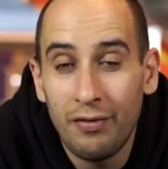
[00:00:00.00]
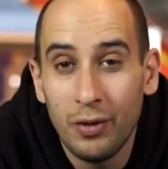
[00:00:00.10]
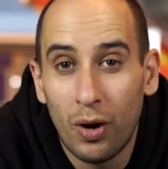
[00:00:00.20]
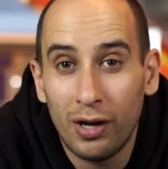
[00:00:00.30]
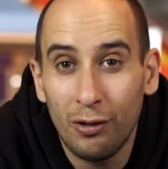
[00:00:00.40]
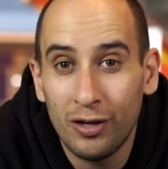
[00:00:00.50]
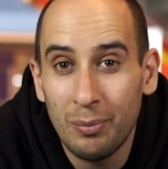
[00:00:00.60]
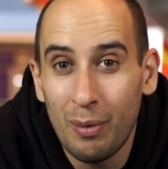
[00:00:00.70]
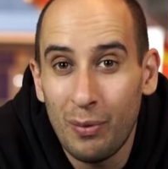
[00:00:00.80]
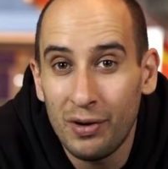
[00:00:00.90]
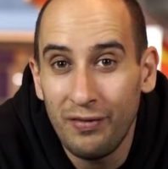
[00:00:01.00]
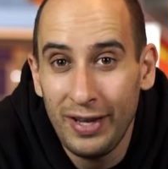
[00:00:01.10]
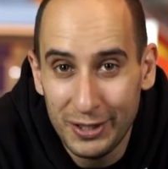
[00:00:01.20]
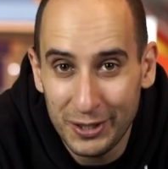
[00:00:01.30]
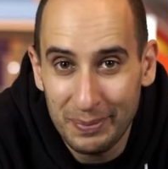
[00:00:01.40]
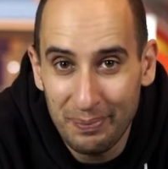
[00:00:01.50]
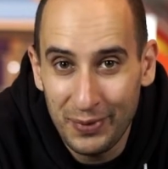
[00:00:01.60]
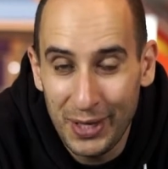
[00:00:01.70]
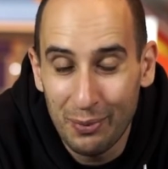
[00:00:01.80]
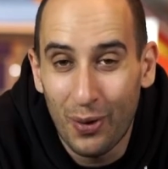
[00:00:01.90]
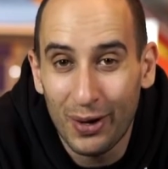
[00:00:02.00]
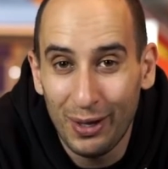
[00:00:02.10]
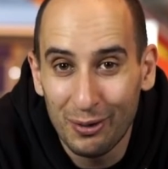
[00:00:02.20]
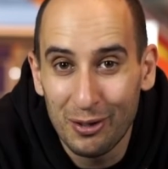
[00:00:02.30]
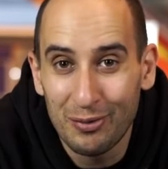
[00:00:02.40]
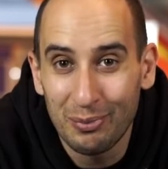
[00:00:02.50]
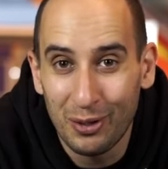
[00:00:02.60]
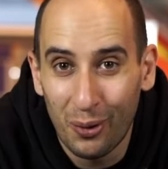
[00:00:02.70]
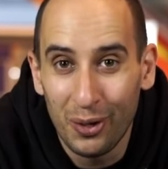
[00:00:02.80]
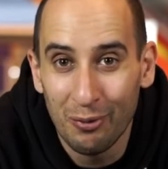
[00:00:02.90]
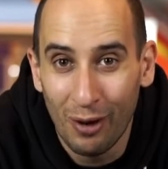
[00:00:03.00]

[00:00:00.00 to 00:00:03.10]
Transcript: If you want to learn about motivation, you want to learn from Tony